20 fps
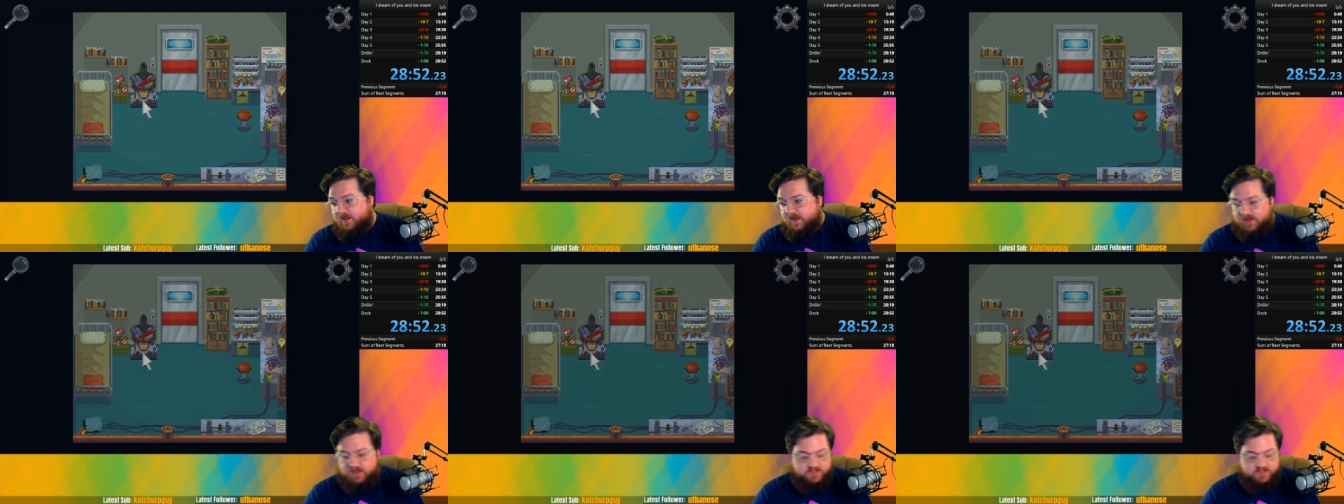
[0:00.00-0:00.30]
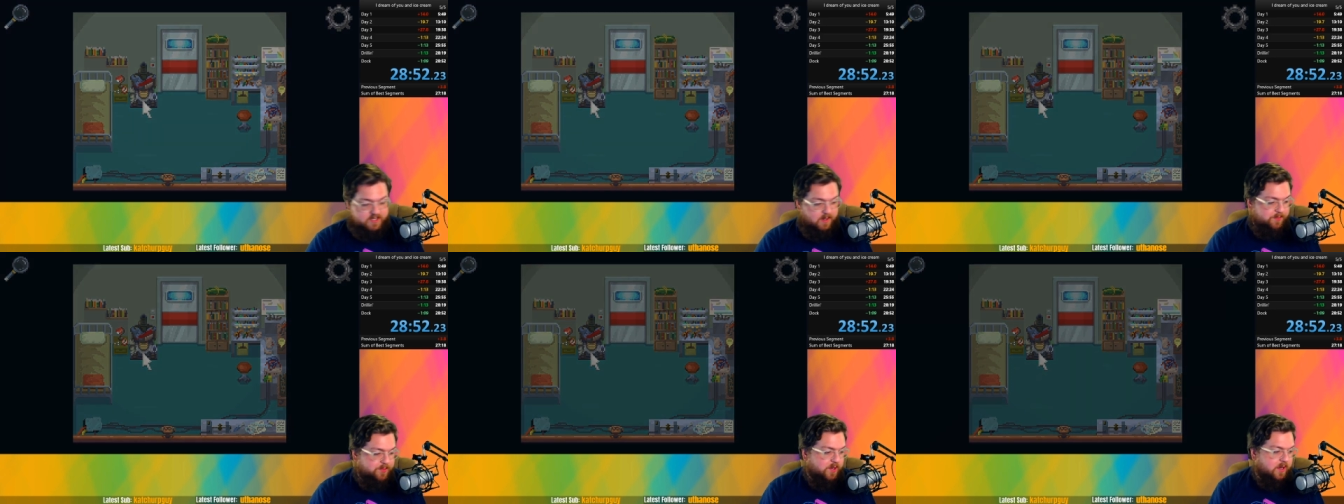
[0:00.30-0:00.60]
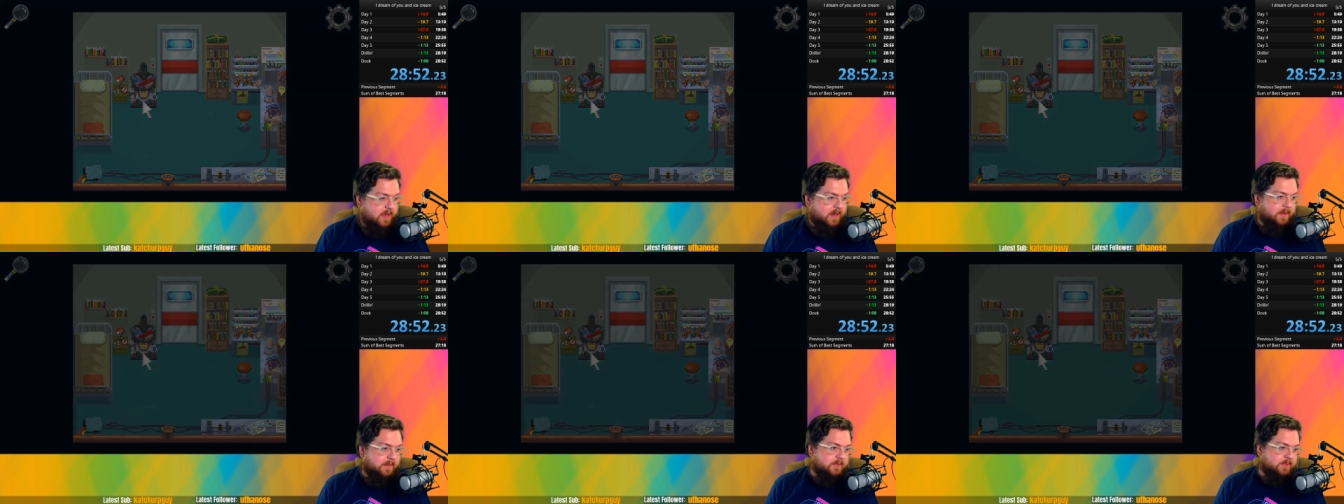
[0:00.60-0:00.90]
sub
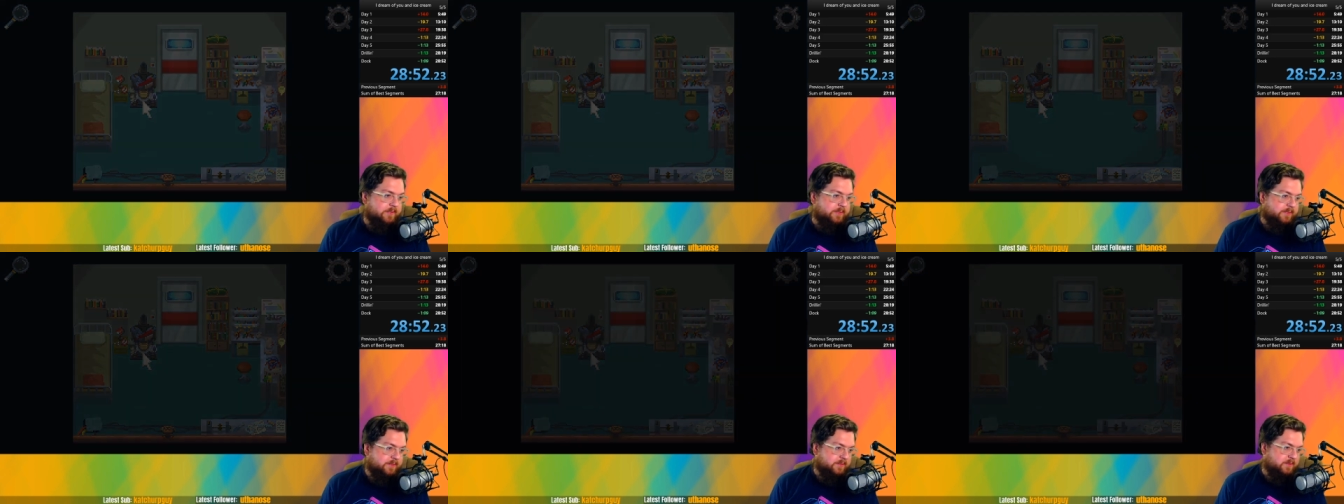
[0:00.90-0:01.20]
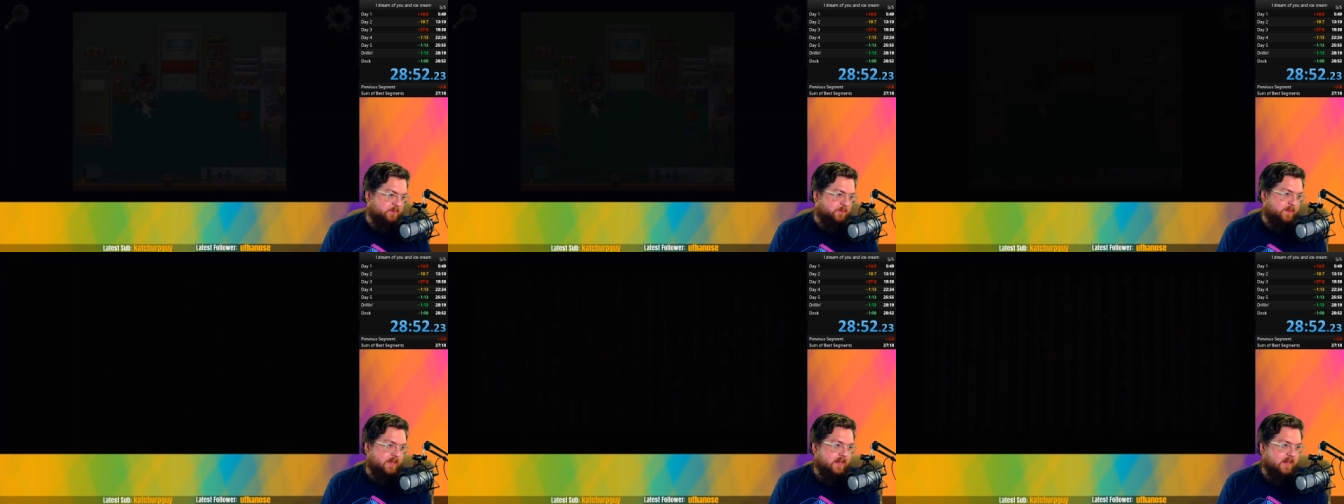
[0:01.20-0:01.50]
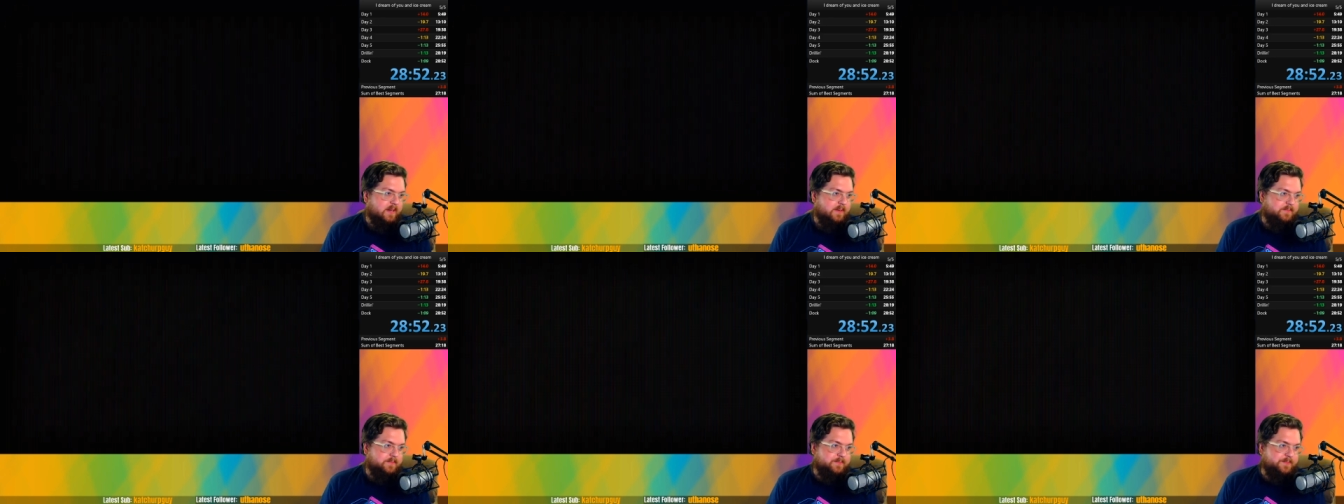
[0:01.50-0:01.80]
30, we did
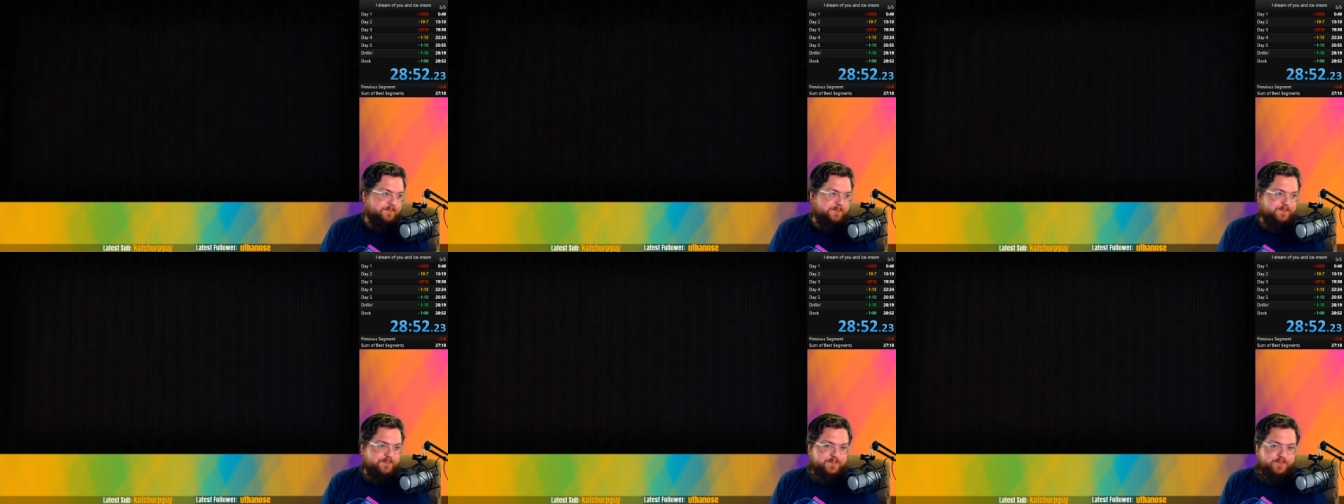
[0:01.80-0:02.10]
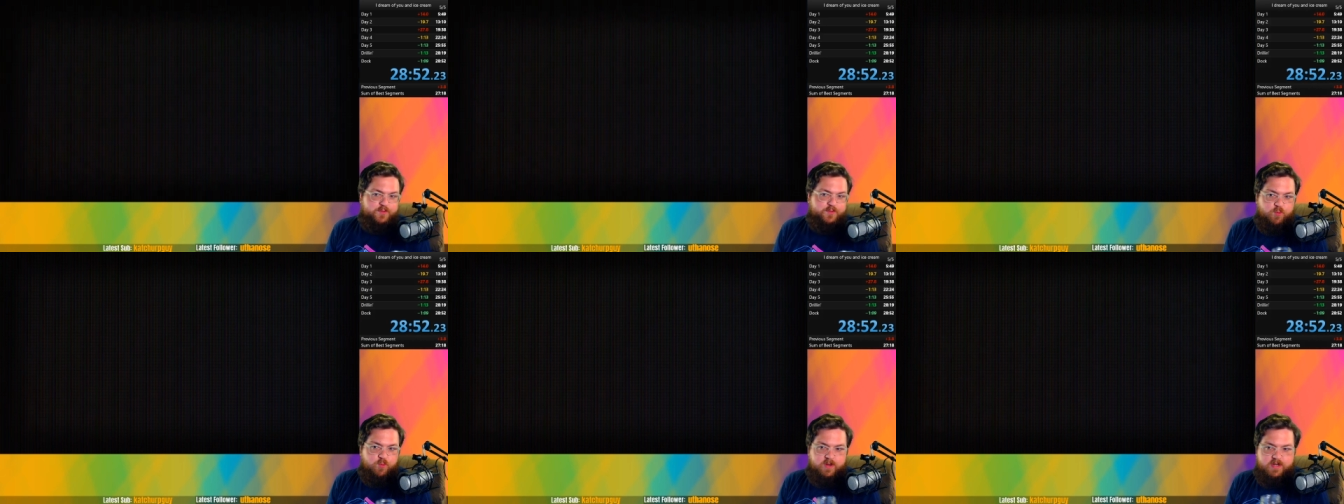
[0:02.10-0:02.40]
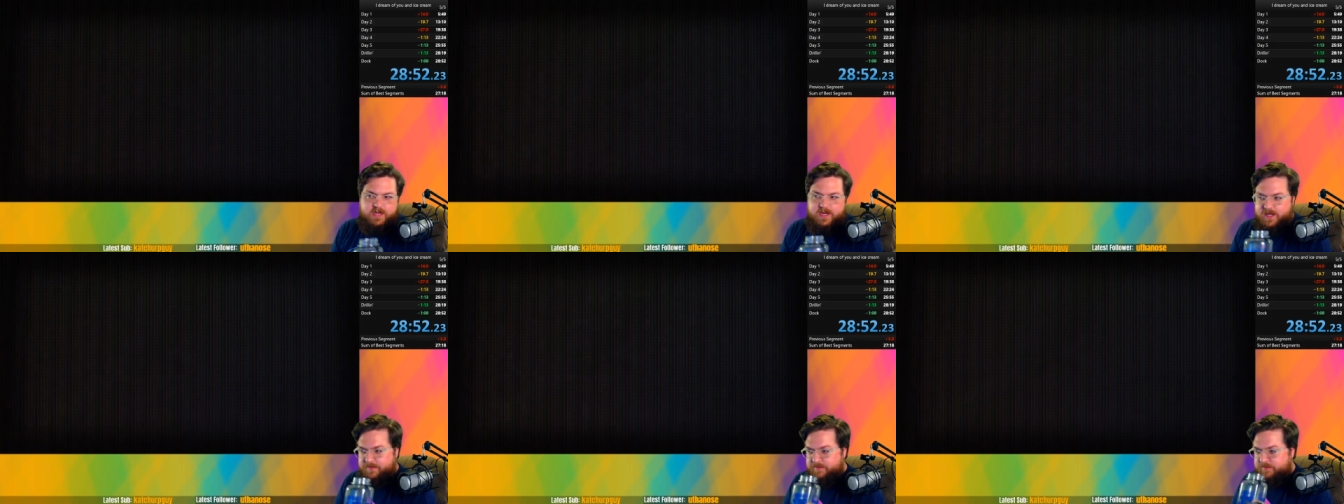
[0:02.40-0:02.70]
it, we
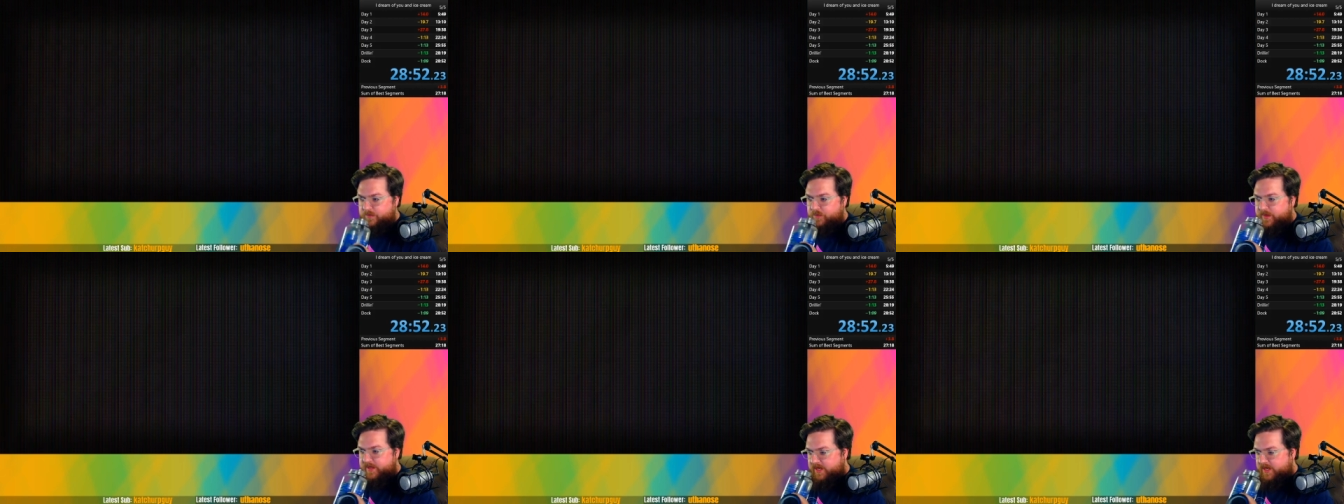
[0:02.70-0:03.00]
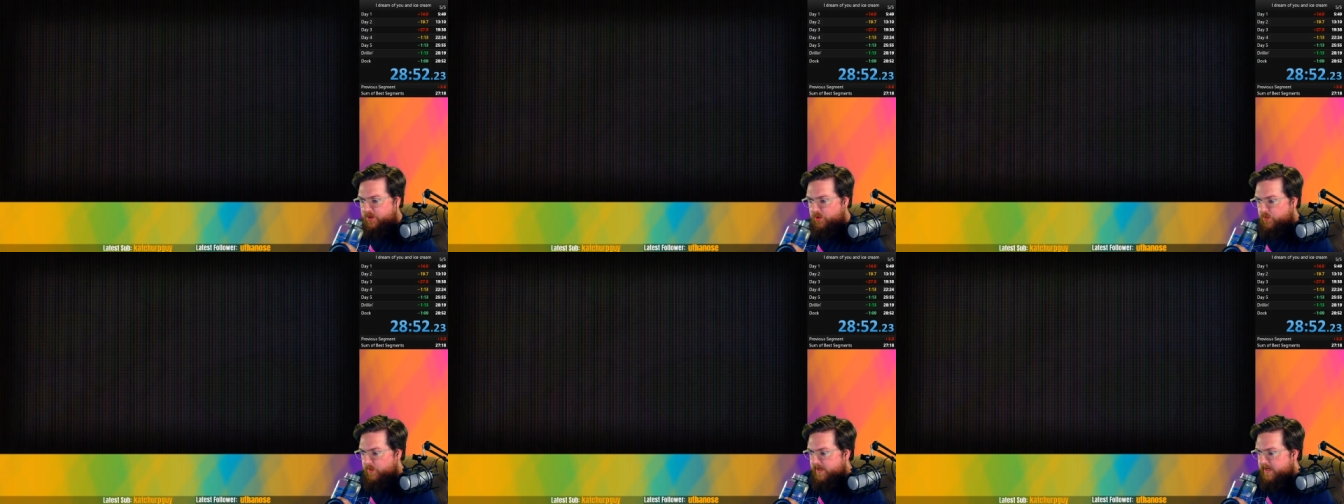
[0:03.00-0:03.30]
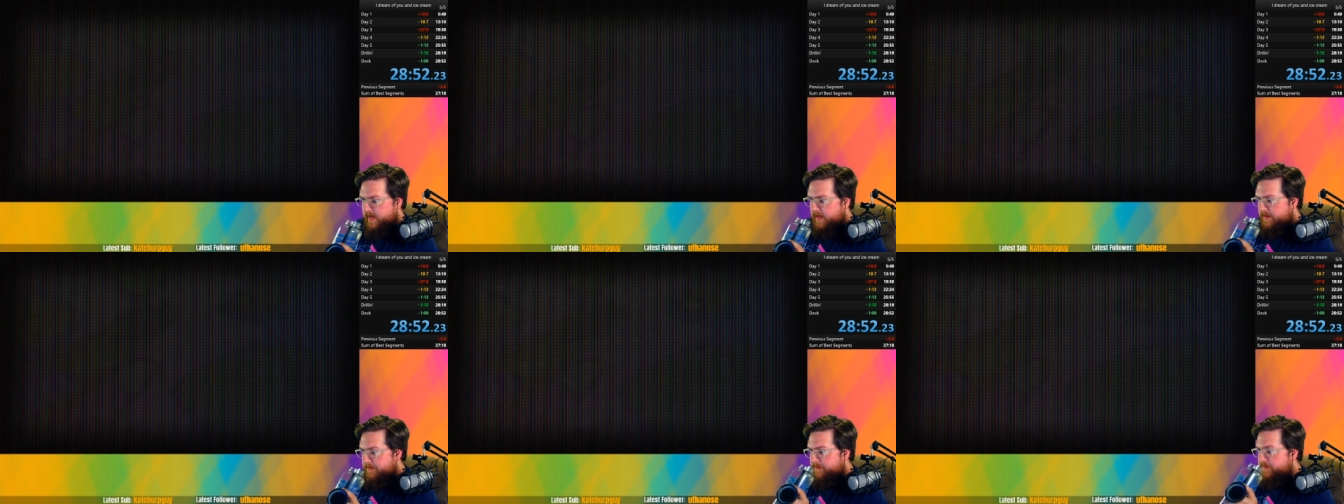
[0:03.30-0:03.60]
did it, we did it, we did it.